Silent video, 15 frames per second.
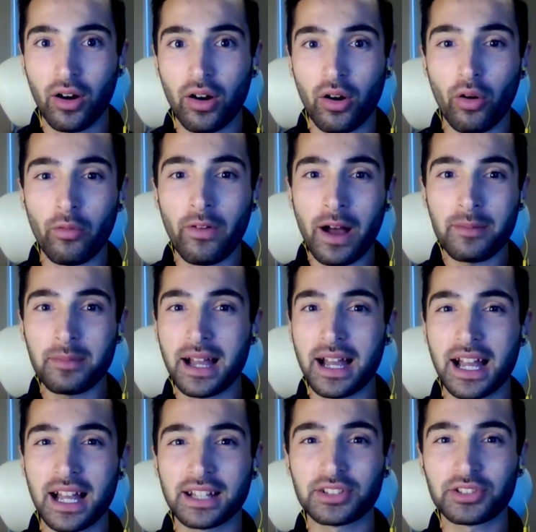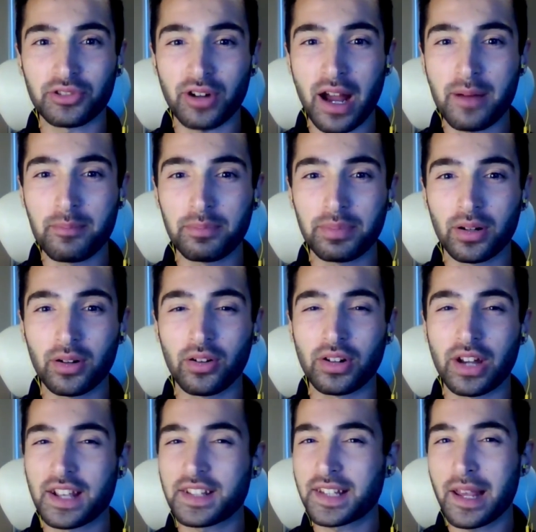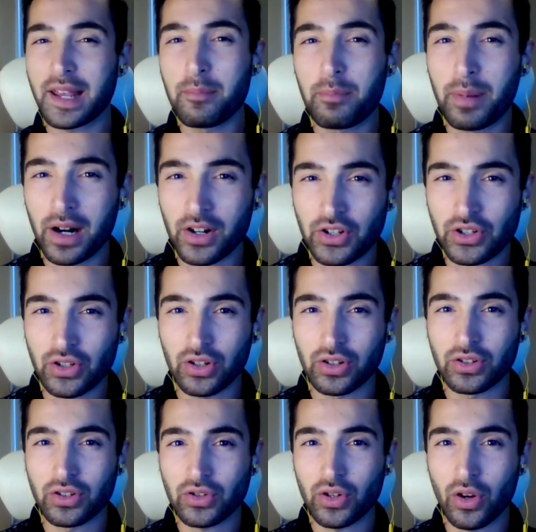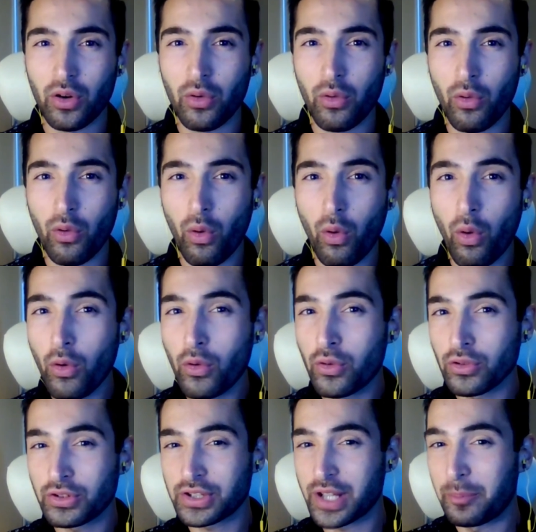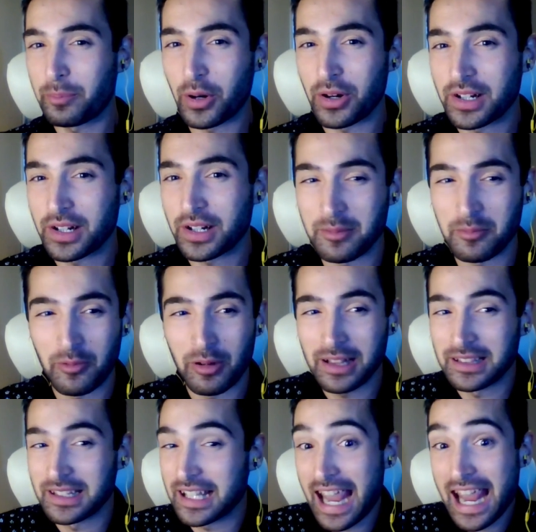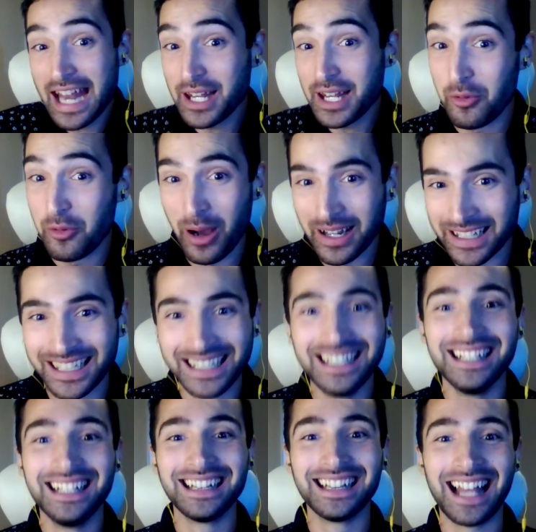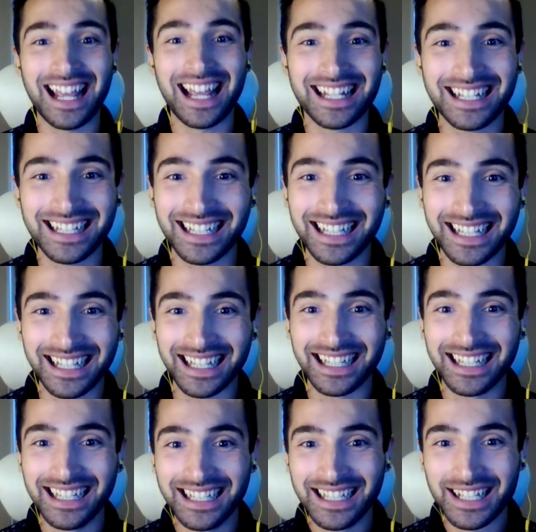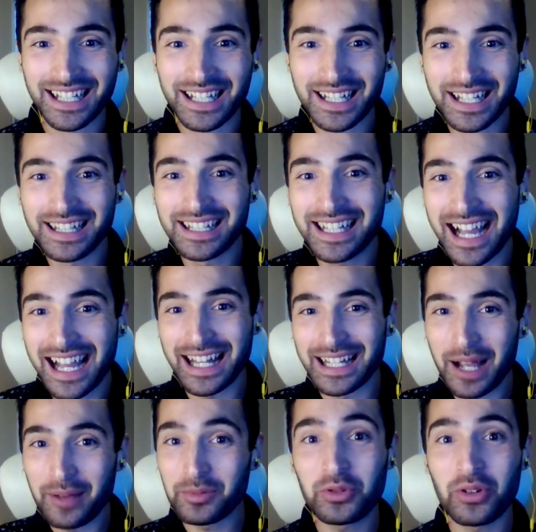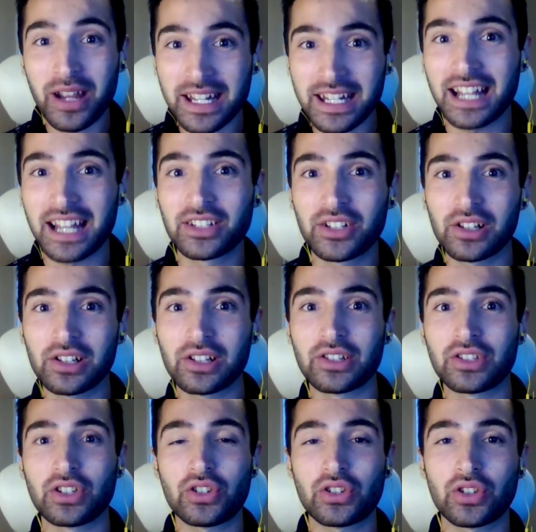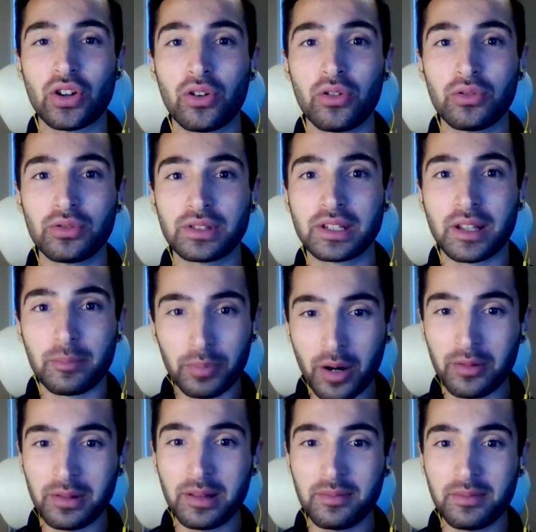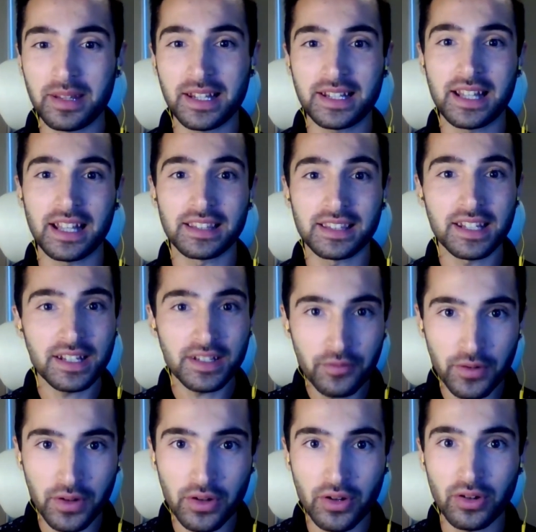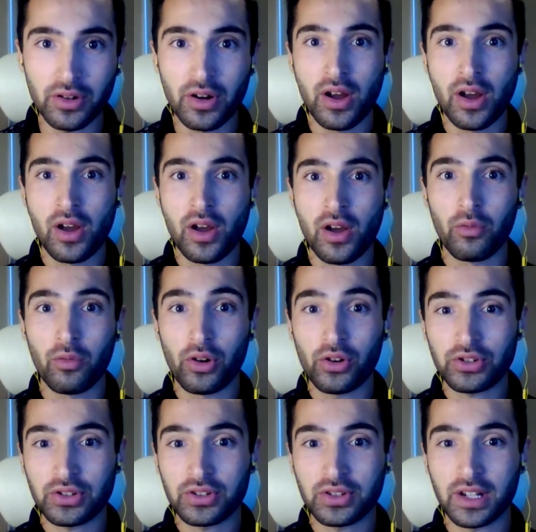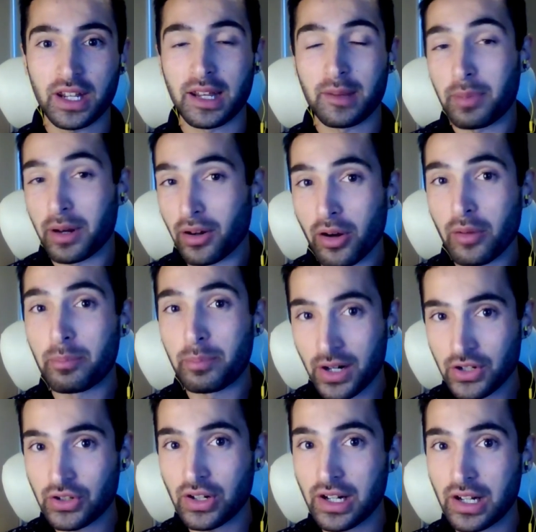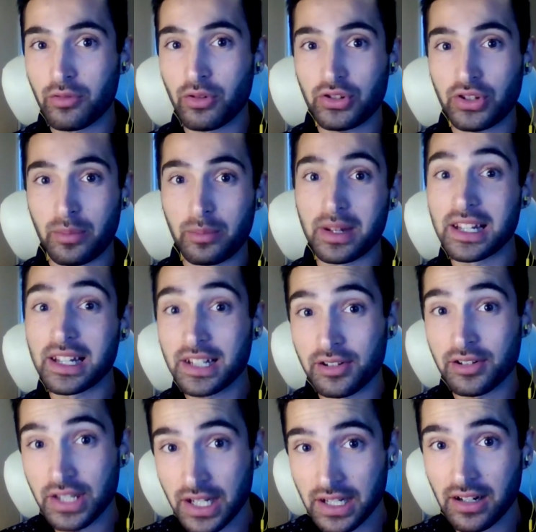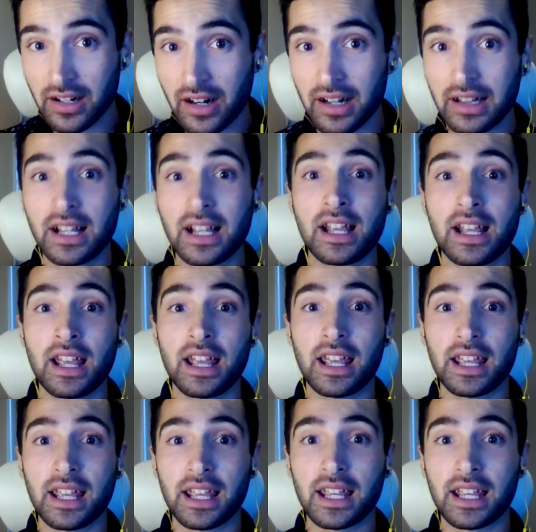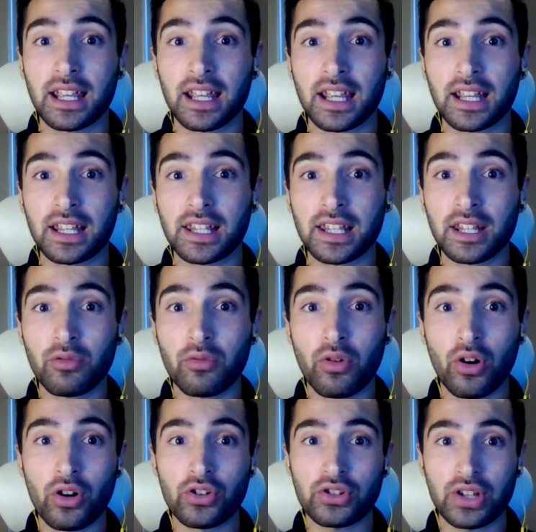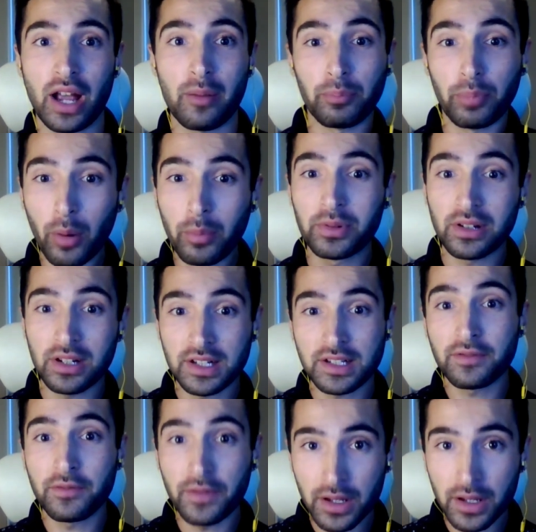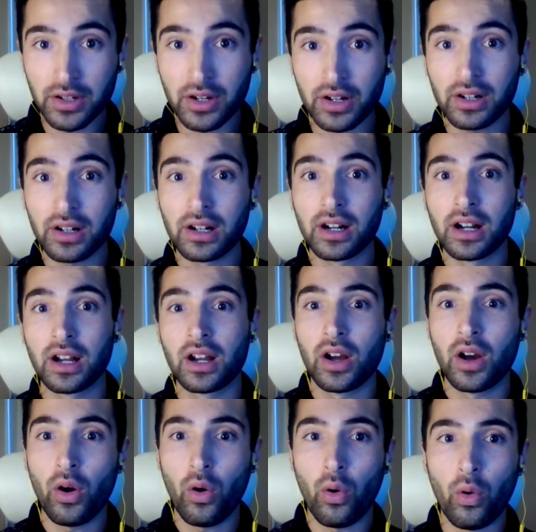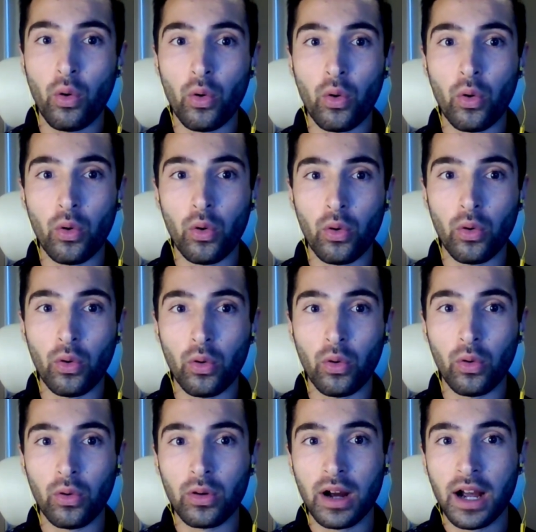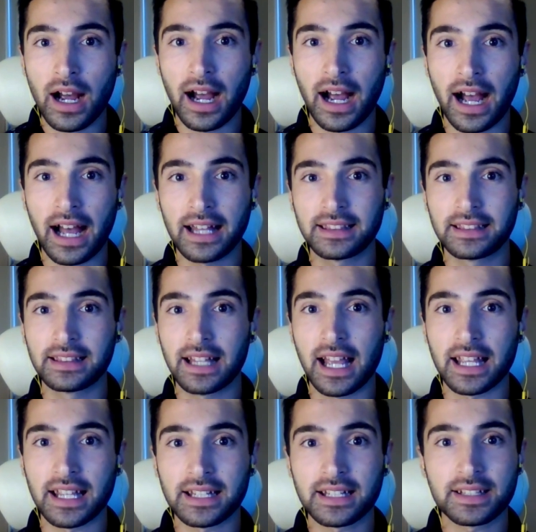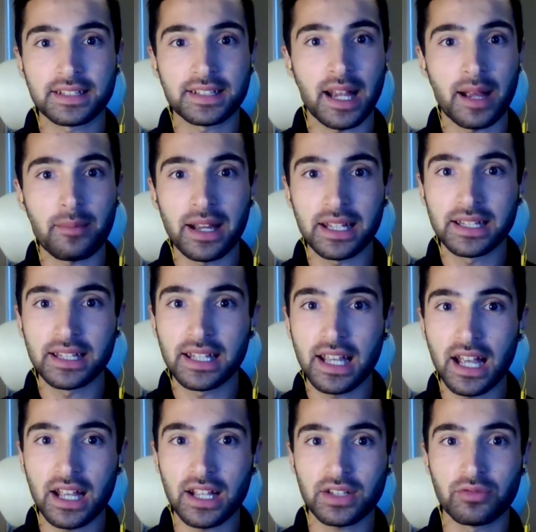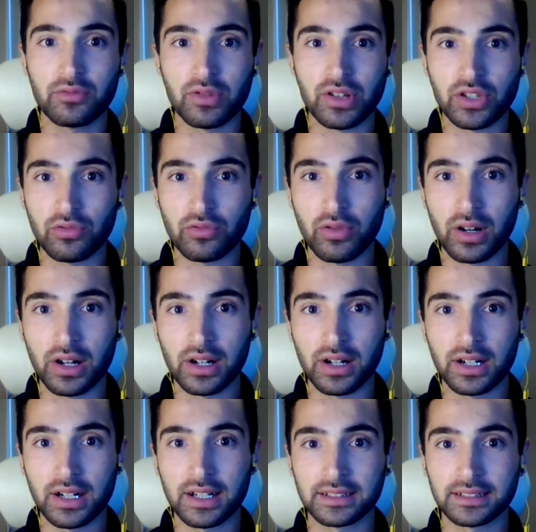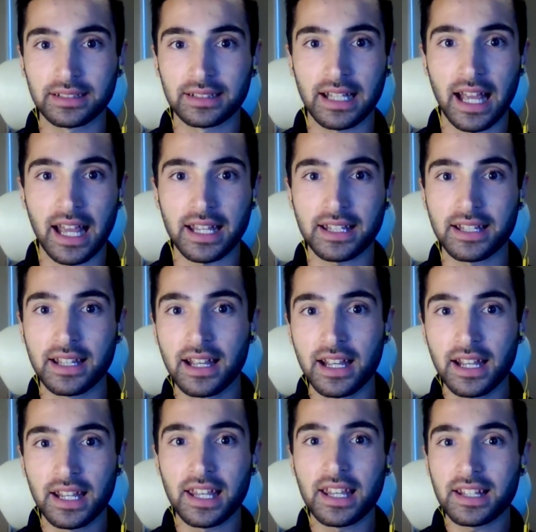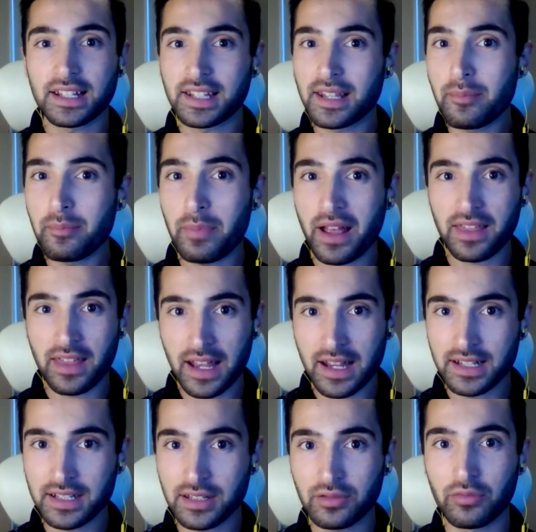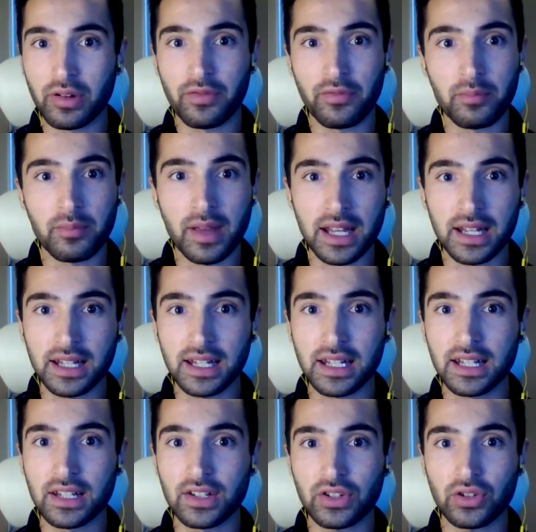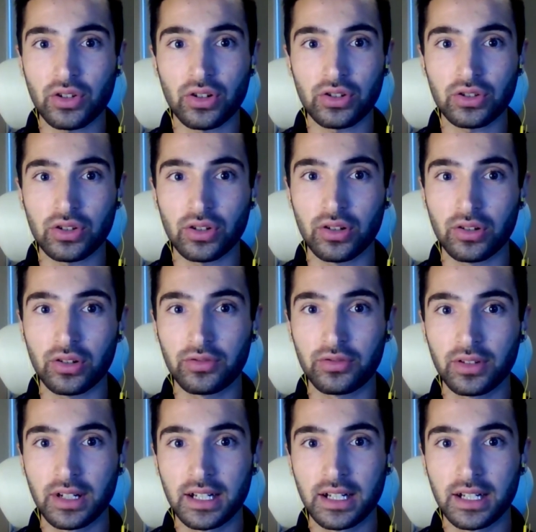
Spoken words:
Obama and Trump on a same person. So who could support him? Well, anyone. Like it can adapt to any ideology. So the problem is that this figure was Perón personally was a military general. He was a populist figure who had like some ideas which were like, he sympathized with many sorts of